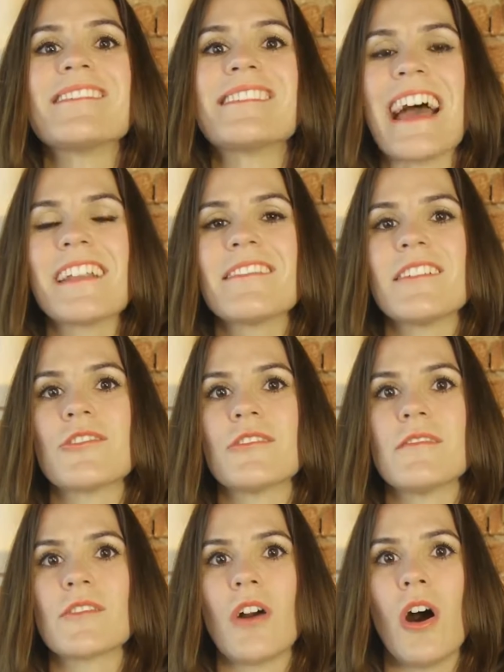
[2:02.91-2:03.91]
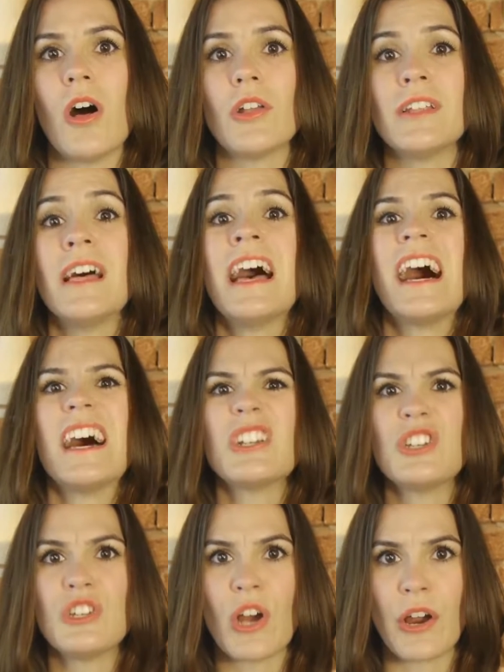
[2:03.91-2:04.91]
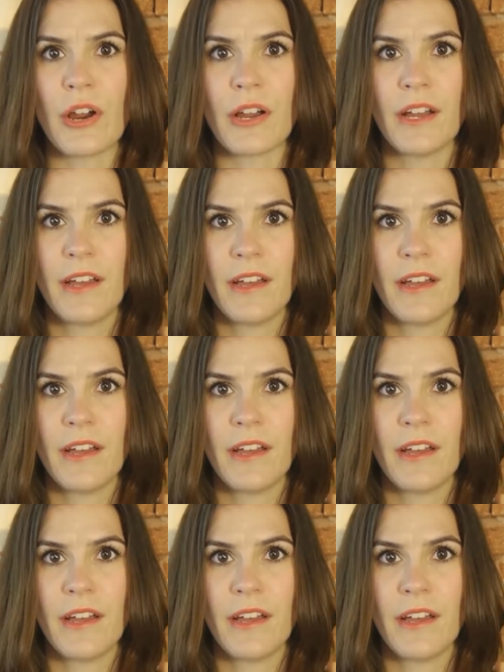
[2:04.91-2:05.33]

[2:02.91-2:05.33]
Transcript: statisticians called a dark